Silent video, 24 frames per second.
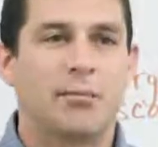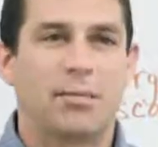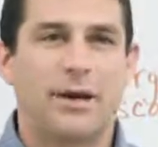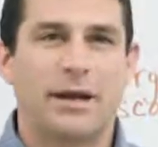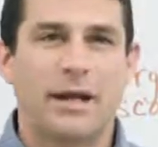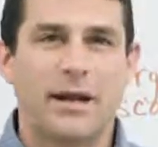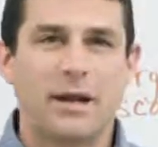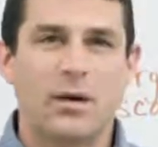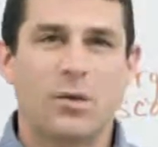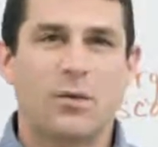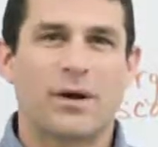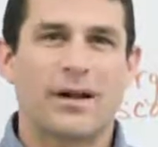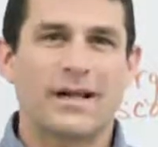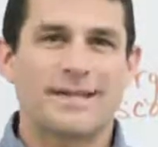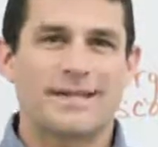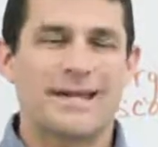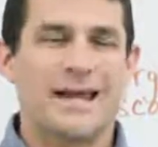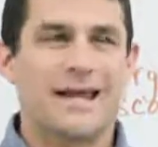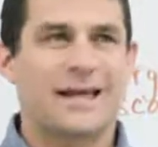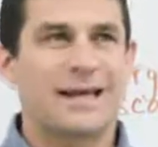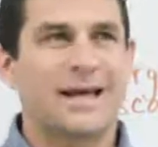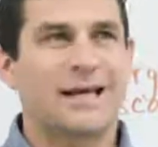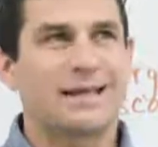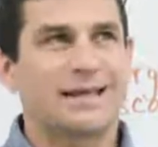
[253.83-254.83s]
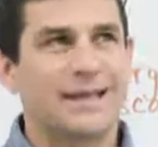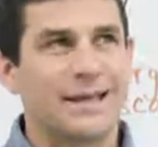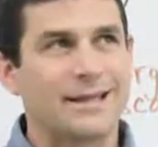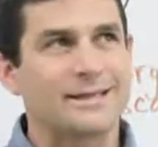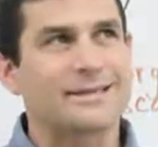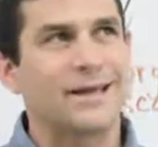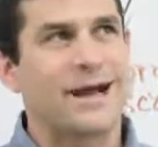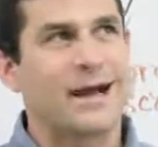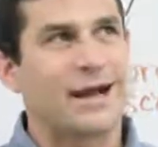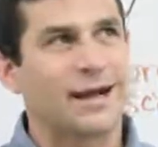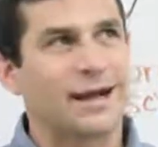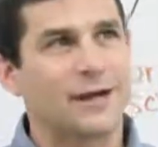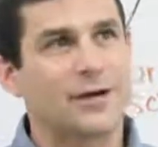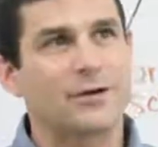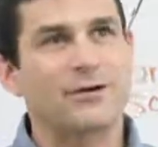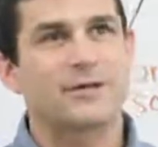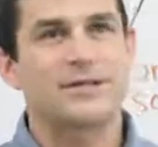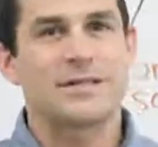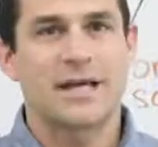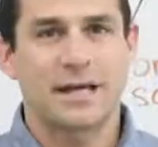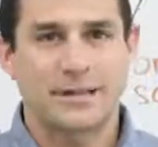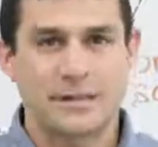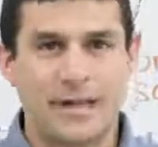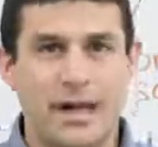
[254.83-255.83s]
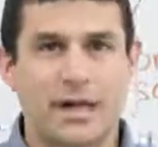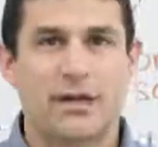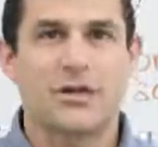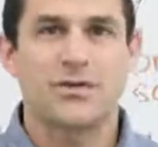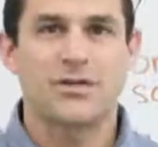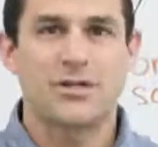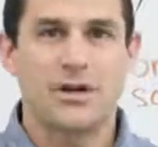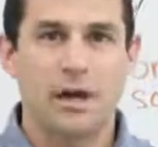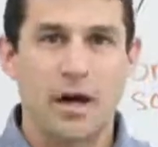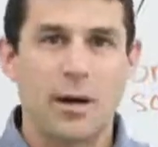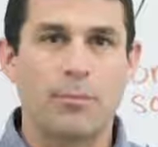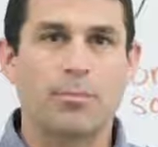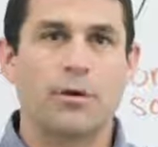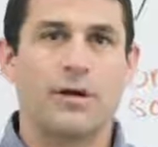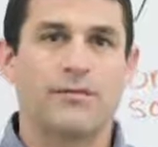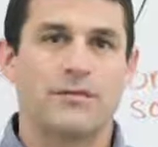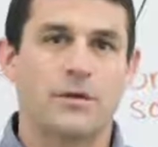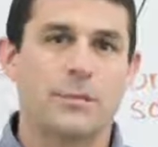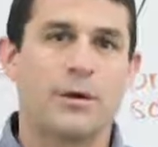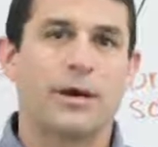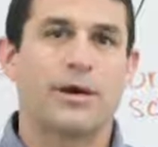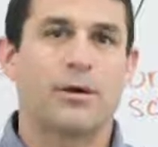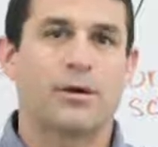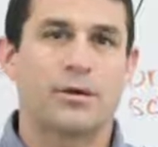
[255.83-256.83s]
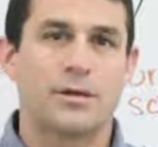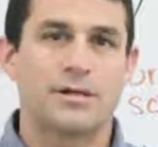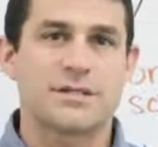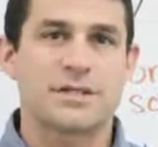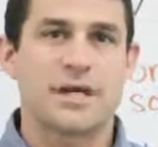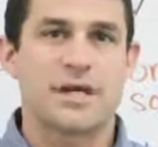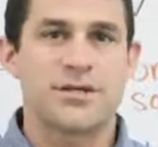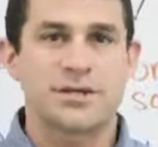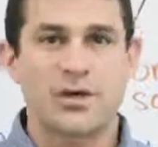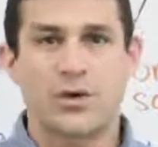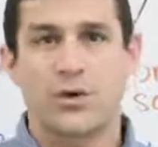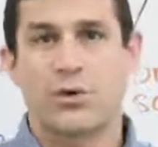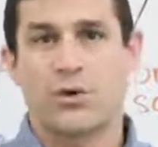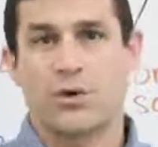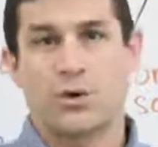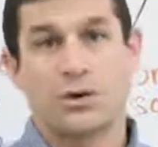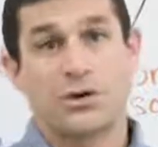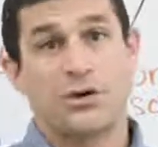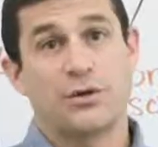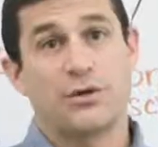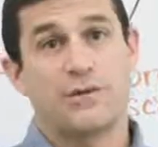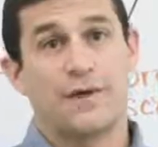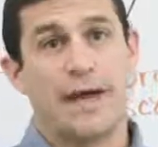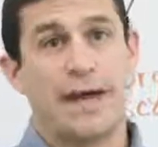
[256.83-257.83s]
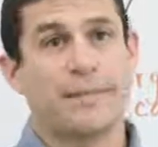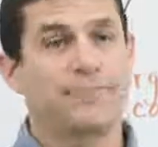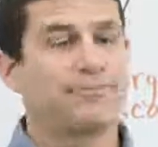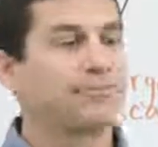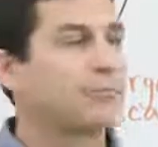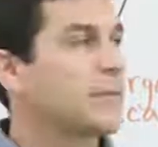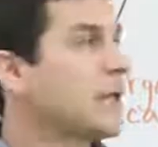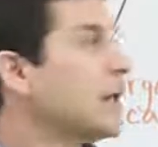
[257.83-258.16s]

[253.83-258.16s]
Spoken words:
but I don't want to take on the entire technology uplift of my organization in order to do that.